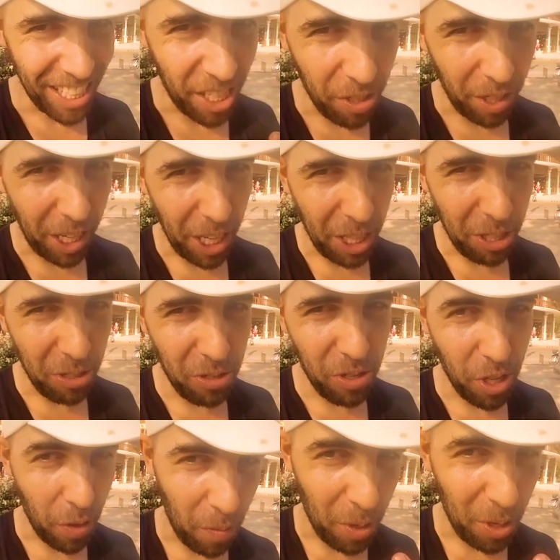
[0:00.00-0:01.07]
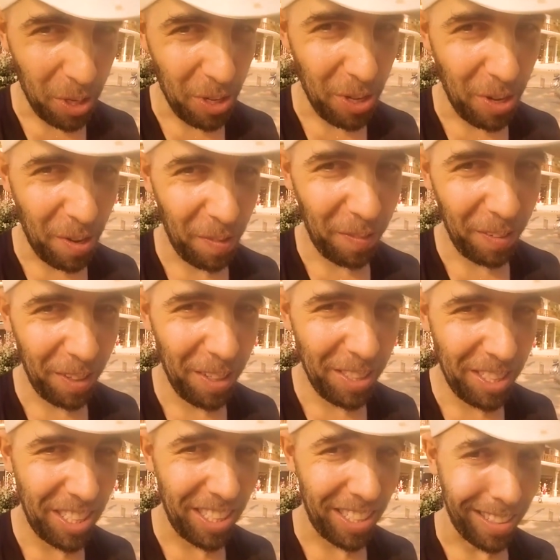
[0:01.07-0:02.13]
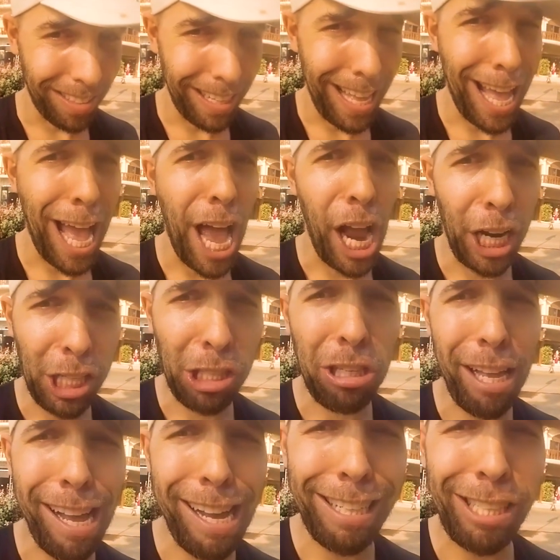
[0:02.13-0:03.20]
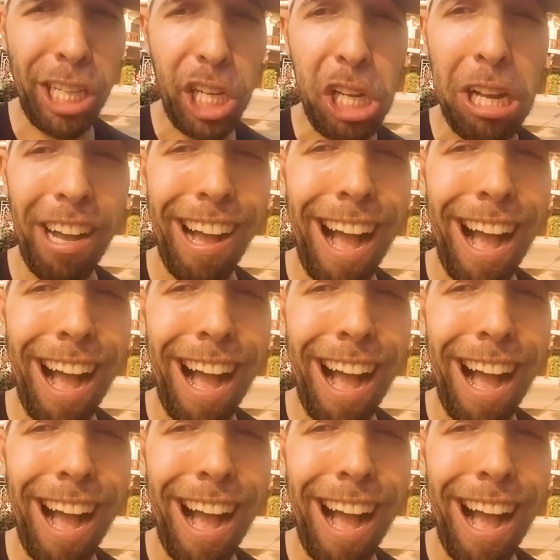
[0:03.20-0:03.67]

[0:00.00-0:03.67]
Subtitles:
You can do them. Universal. Exciting.